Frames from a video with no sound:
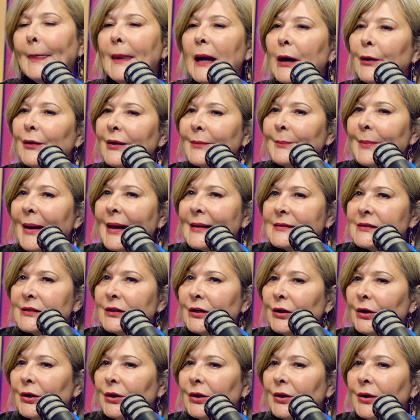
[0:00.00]

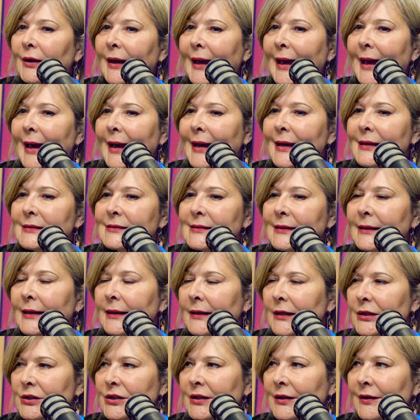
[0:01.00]
ambassador has an
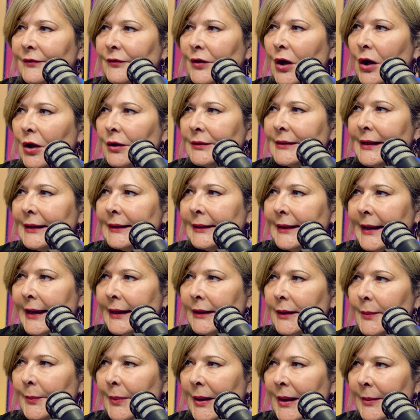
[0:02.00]
initiative called
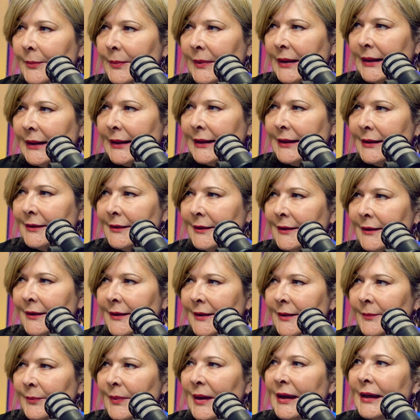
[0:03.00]
Atlanta Pambili,
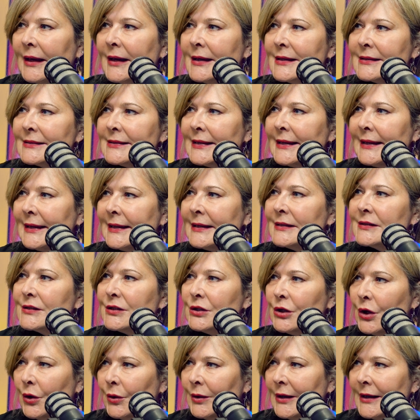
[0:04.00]
because
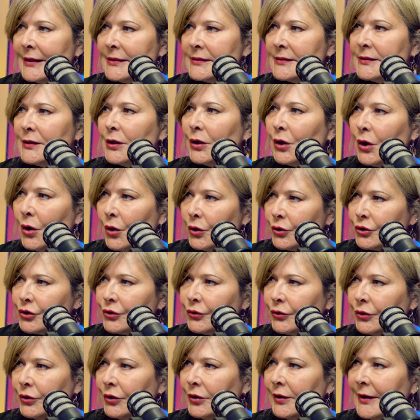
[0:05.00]
he's noticed the
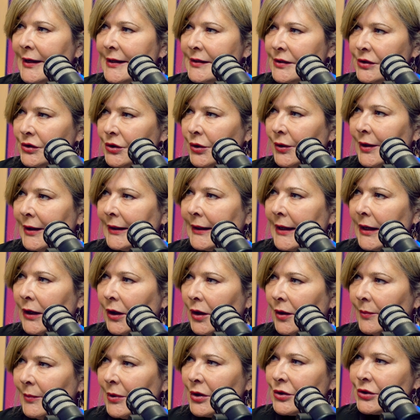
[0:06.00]
cultural, historic,
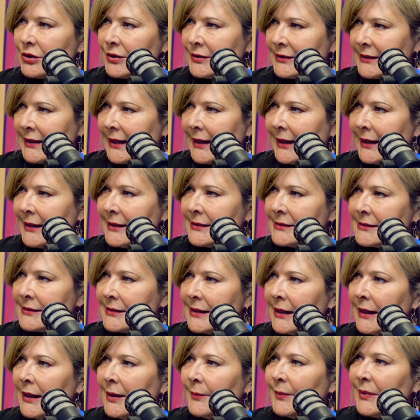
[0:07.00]
and commercial
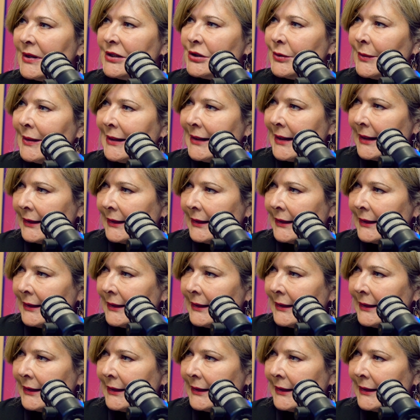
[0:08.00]
ties between